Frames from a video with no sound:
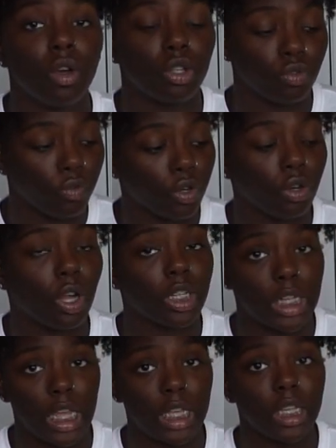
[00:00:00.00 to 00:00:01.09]
for a
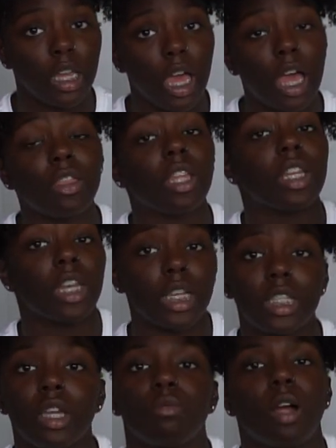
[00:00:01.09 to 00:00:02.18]
day, and then the next day
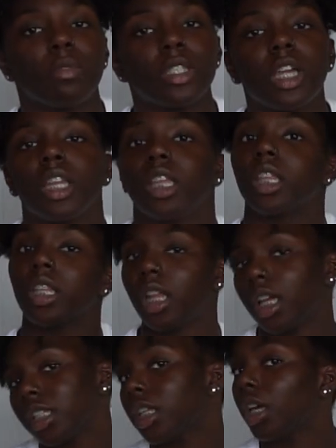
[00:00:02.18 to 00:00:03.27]
I'll probably study, and then the
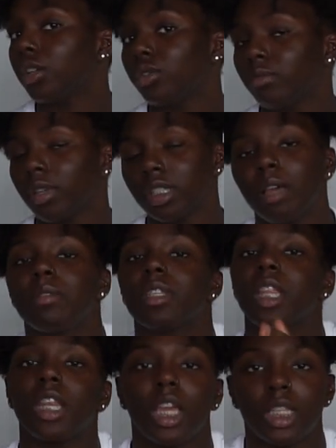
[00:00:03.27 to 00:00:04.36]
next day I'll do my assignments, and the
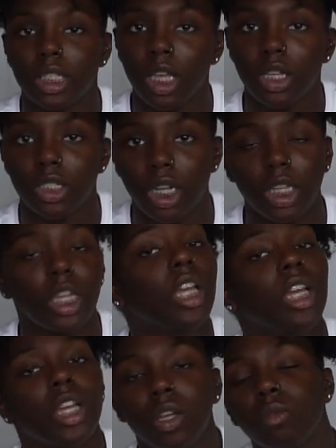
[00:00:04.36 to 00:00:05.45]
next day I'll study.
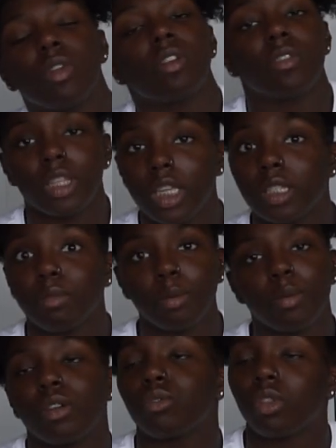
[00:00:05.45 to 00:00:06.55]
Whatever the case may be,
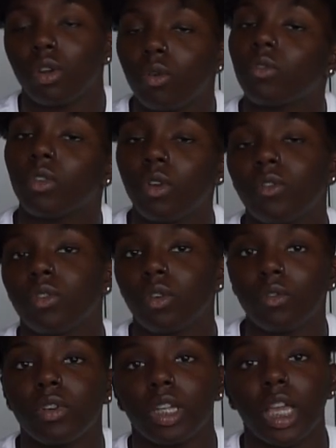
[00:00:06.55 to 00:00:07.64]
I'll do that over and over and over
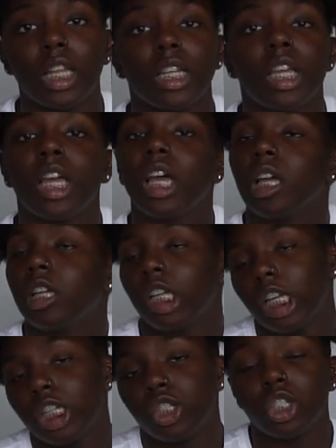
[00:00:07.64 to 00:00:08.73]
again.
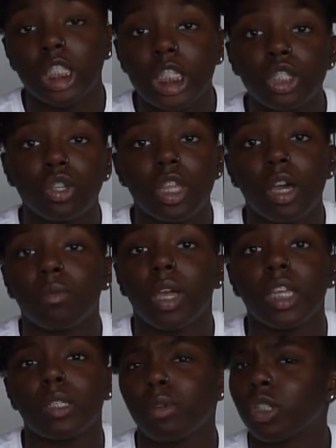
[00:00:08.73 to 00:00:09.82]
It's just easier that way,
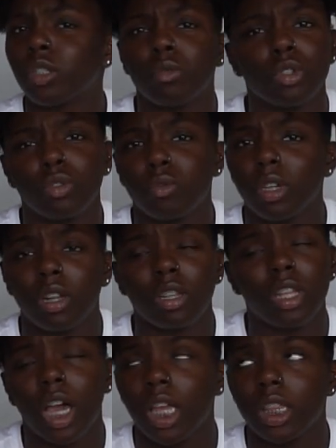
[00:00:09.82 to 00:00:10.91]
especially when you're doing it
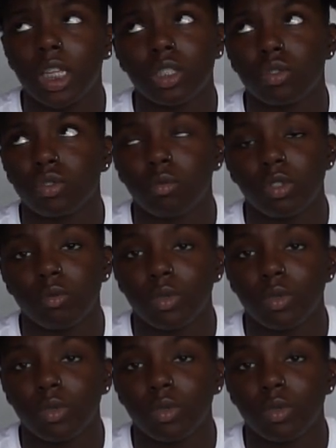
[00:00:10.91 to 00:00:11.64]
online. Things are so much more